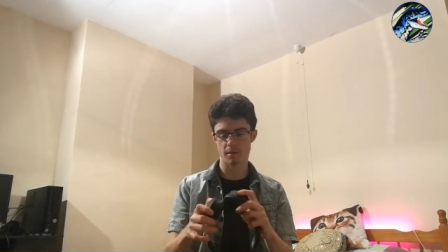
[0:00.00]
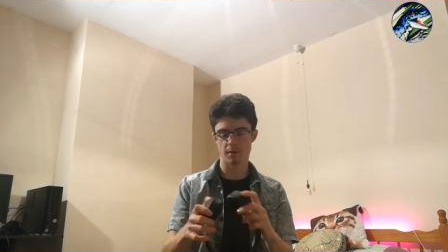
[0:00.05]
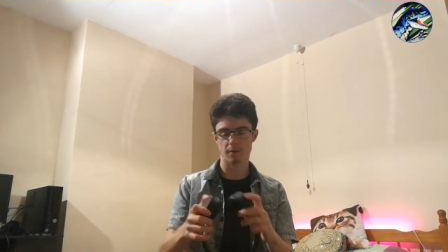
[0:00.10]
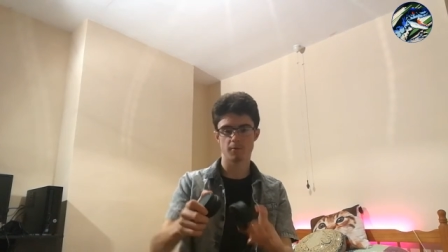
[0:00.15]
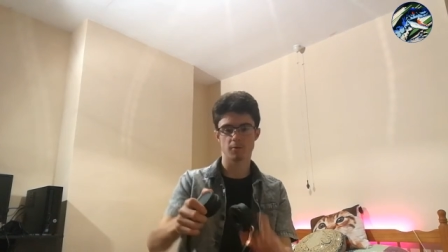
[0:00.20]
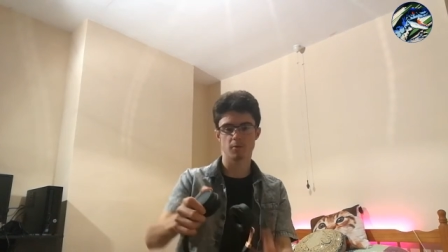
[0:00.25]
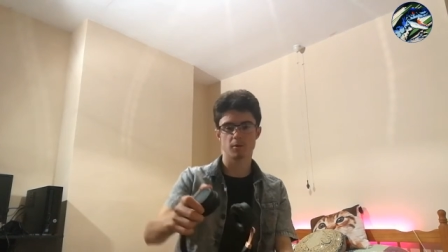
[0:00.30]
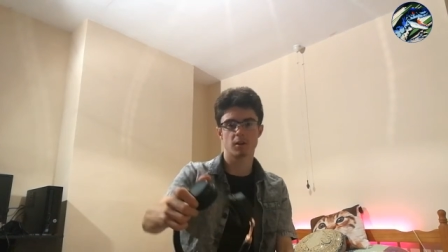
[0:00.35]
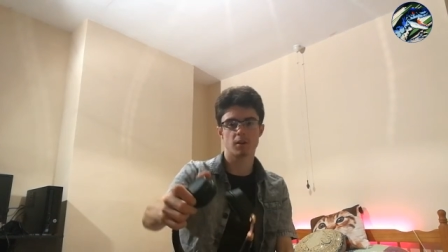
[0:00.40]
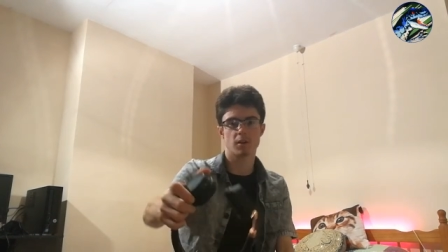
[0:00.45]
if
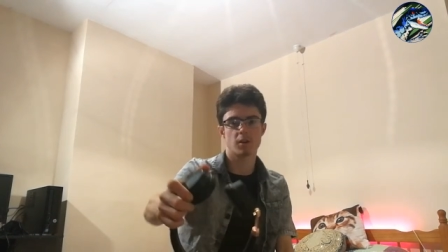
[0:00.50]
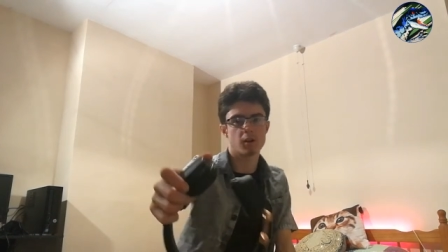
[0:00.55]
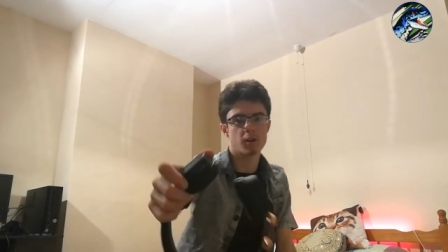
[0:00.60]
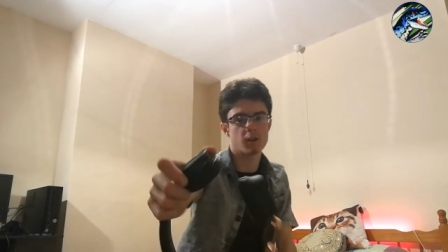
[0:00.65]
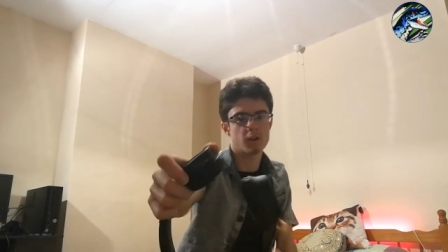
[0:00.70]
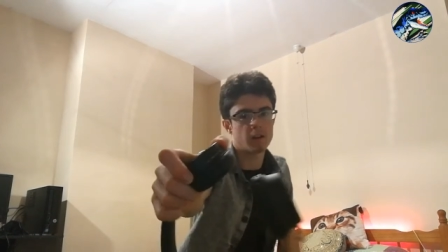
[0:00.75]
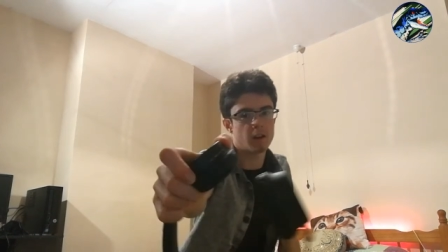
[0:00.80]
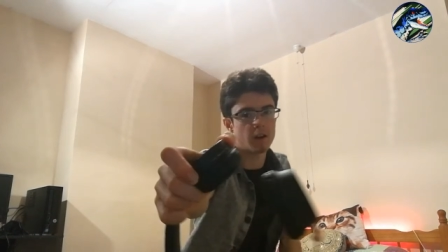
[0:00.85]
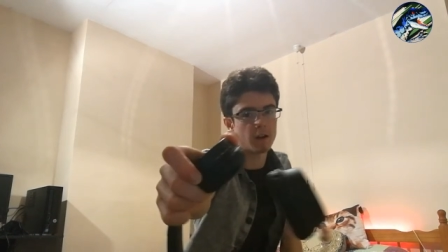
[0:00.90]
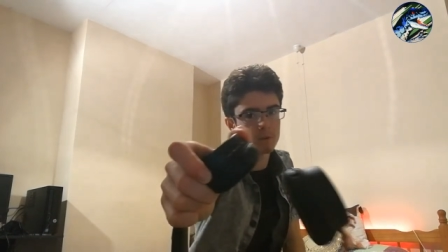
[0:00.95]
you can hear
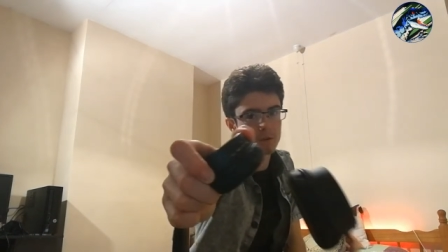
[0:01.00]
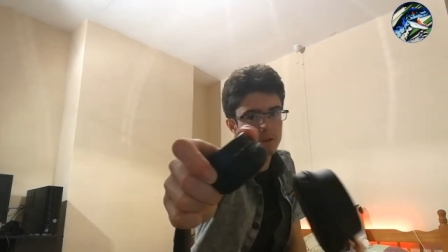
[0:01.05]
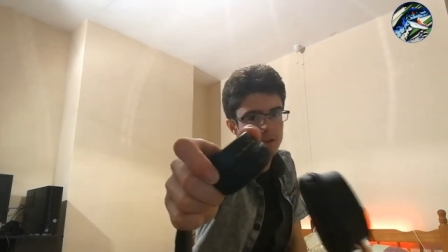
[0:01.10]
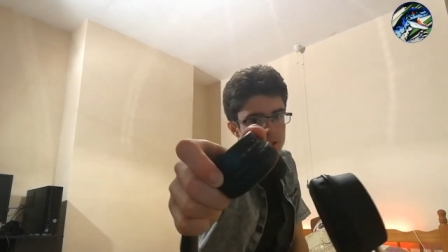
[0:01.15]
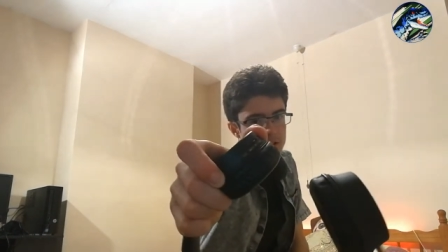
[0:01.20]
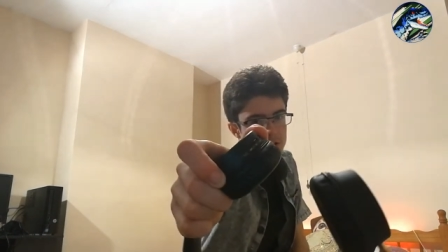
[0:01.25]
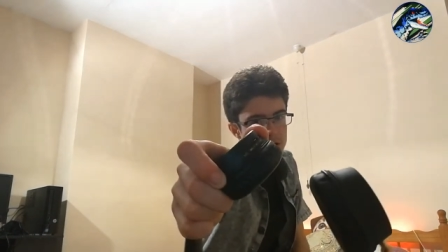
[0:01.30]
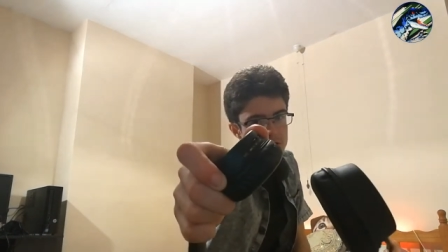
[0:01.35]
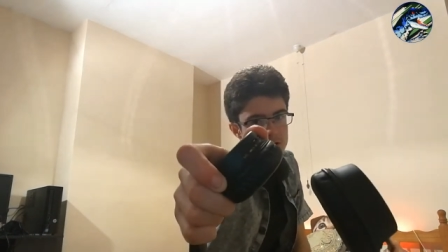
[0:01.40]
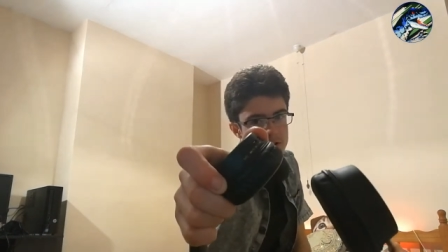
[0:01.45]
now when
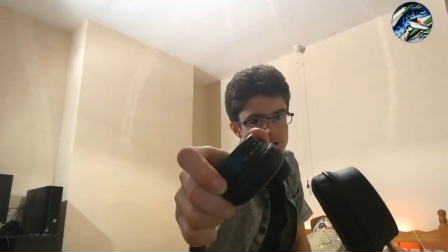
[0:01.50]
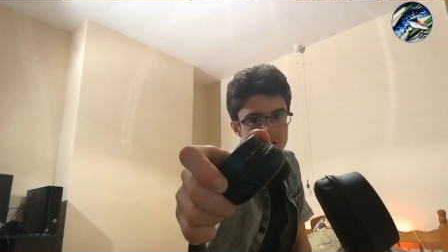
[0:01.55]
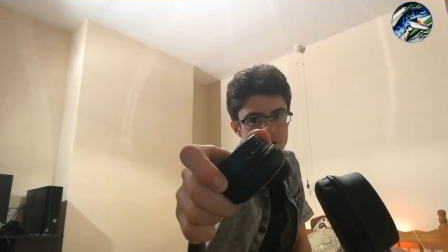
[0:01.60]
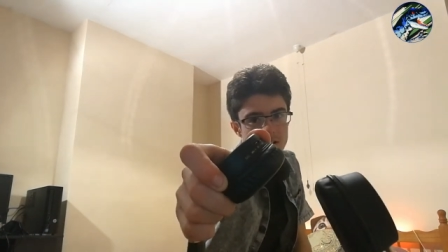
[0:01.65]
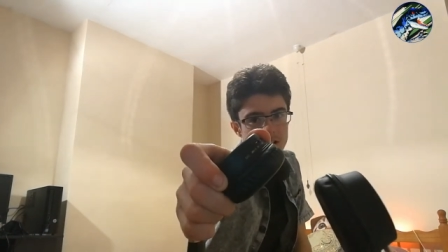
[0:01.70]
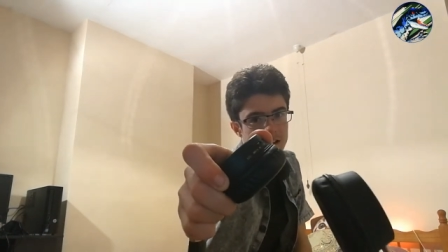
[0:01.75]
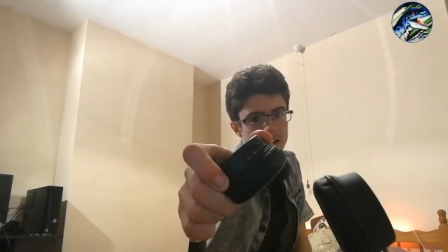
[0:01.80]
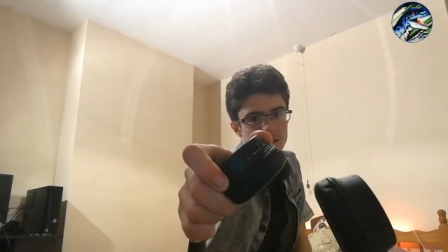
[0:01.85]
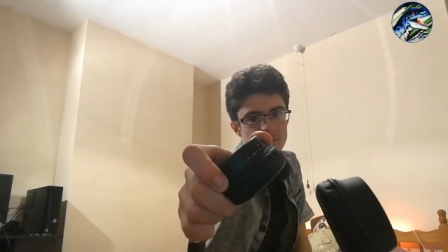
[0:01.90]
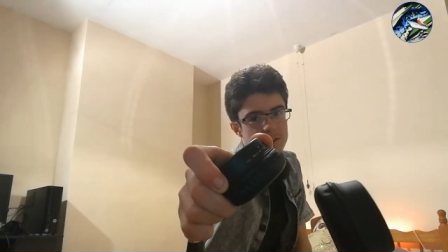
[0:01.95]
it turns on
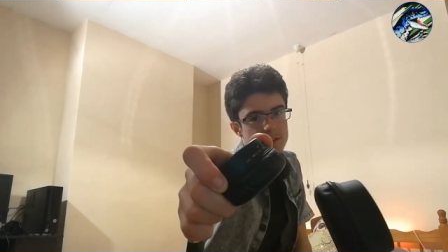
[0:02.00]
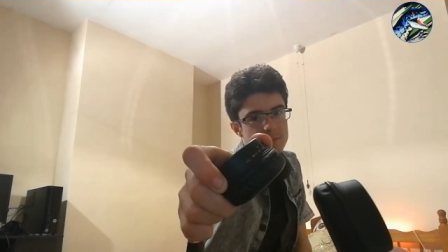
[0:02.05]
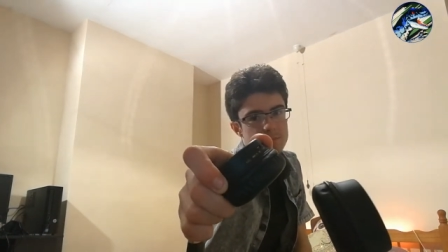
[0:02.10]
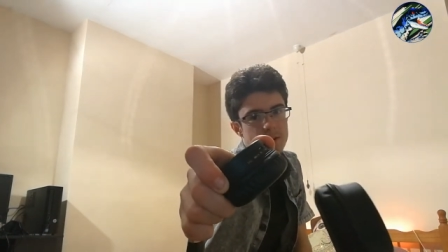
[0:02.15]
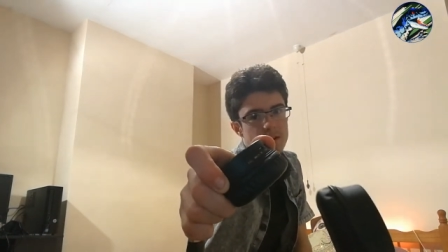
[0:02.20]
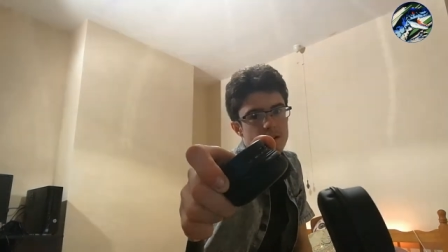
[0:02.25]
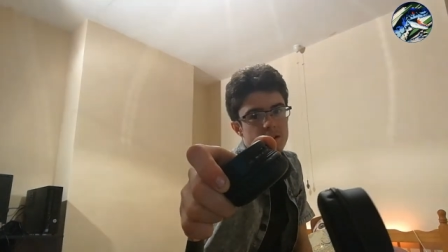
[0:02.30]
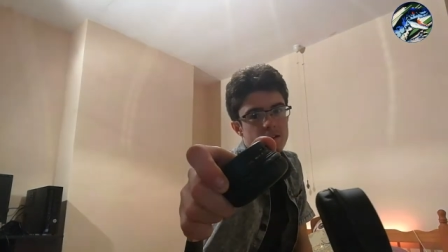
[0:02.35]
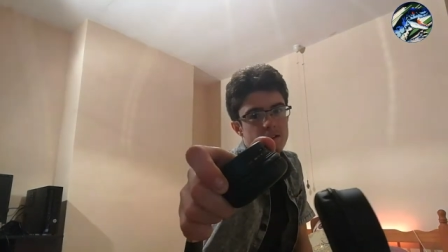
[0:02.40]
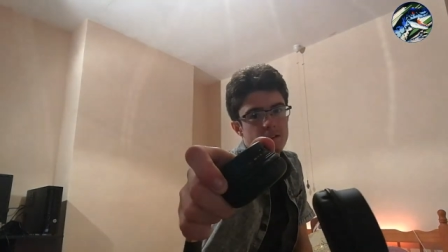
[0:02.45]
I love this
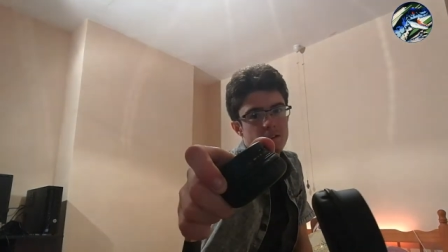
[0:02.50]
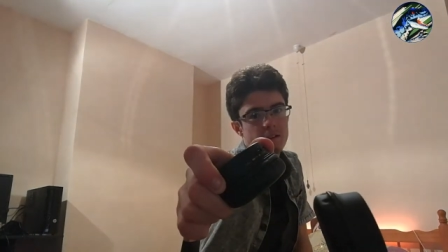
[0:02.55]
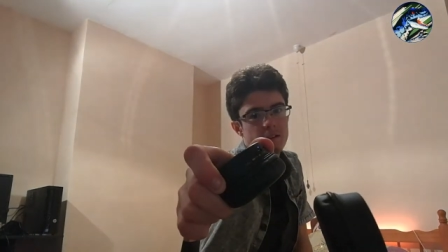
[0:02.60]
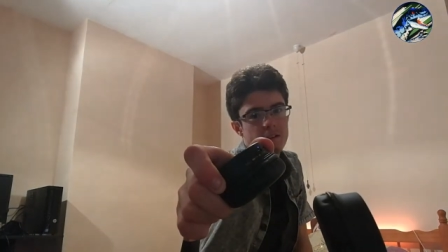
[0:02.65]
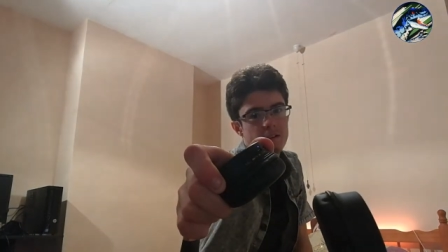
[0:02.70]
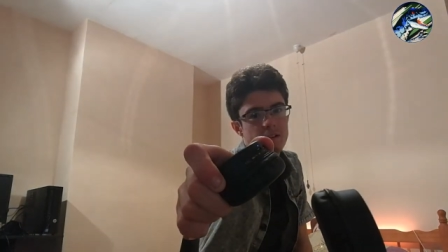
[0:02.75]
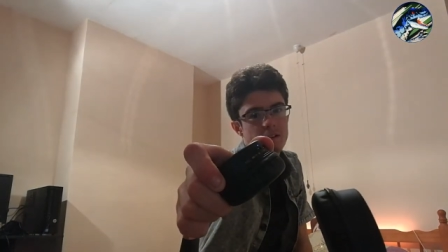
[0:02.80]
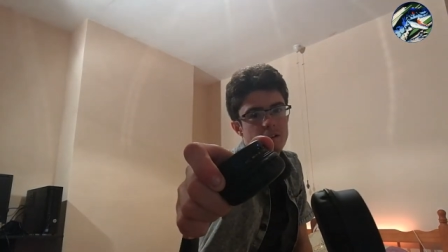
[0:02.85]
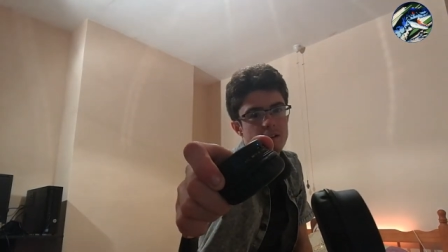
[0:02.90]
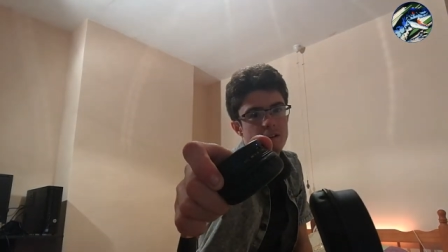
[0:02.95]
bit
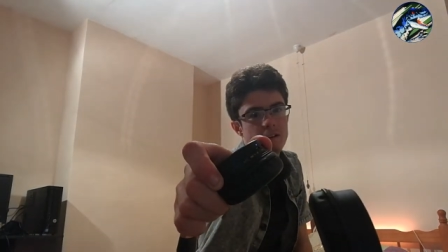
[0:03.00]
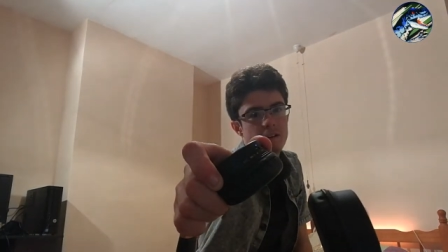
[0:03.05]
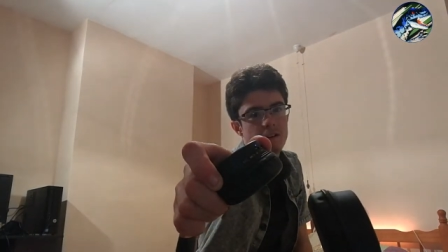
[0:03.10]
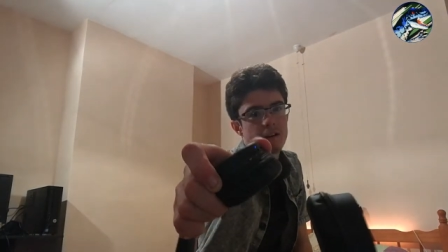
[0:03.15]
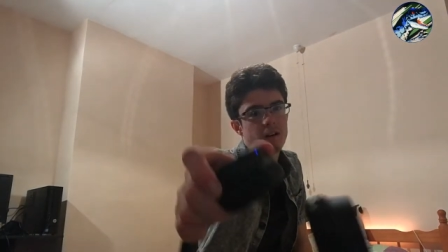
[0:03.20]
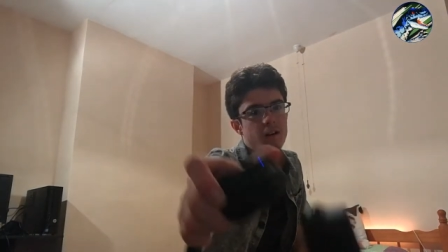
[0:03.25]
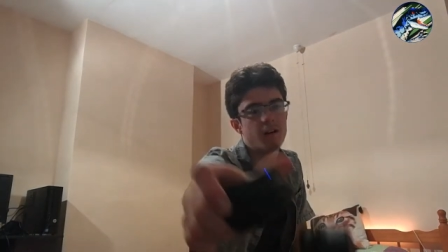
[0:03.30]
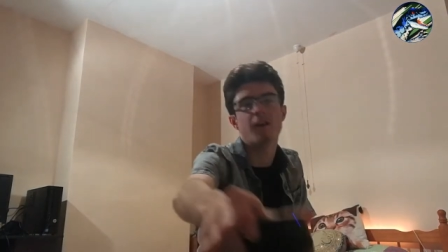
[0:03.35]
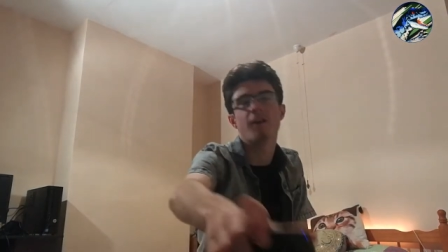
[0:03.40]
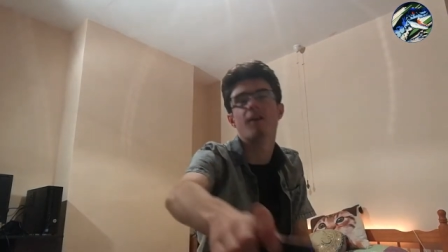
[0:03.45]

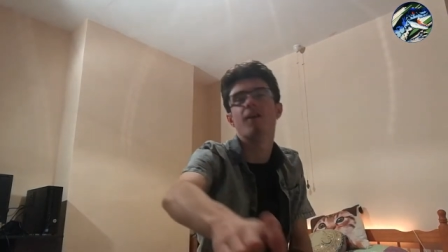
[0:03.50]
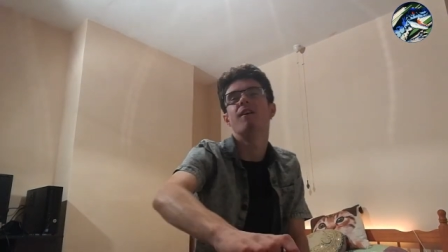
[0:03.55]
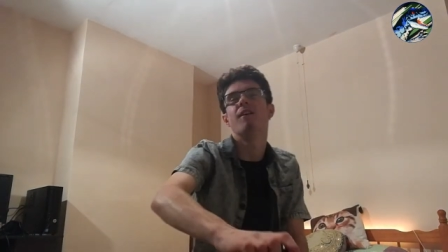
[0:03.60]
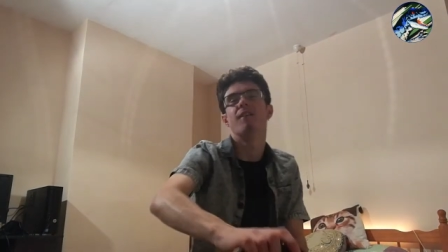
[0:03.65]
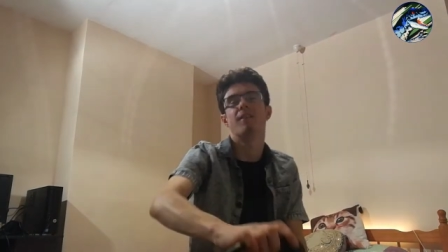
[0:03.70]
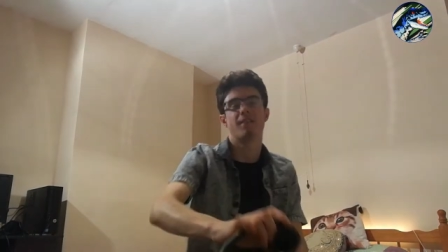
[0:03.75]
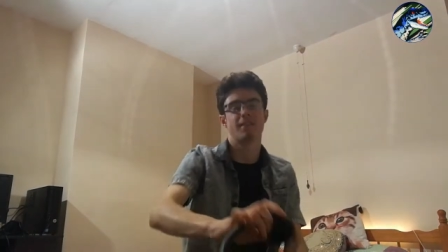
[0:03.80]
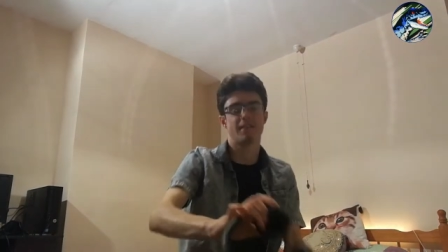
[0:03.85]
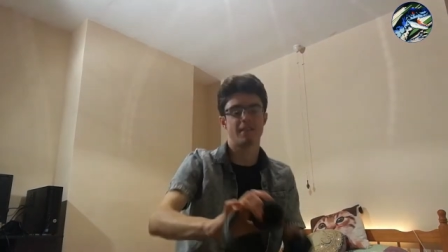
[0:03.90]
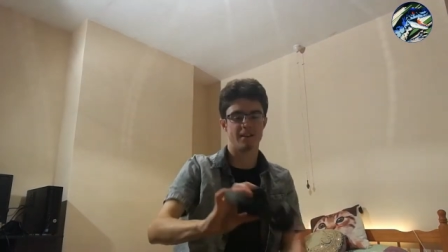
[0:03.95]
oh
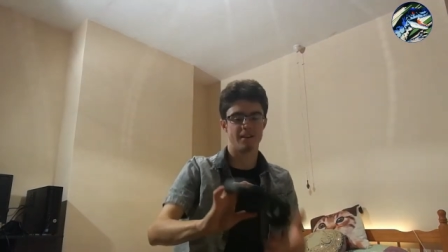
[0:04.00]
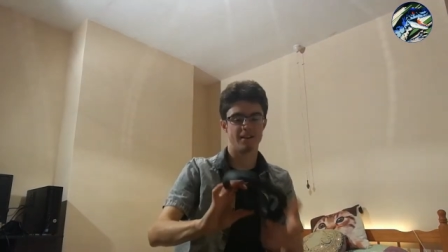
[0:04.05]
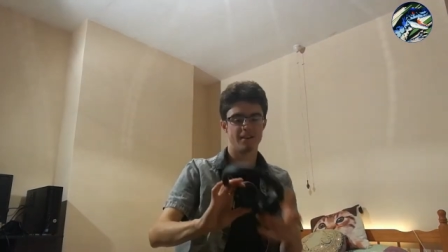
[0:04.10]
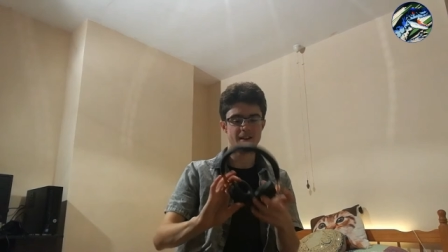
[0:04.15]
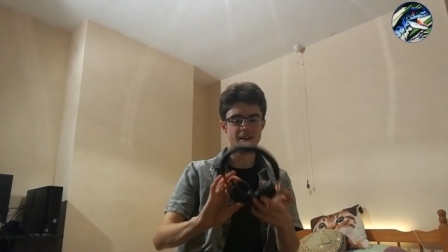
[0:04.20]
yeah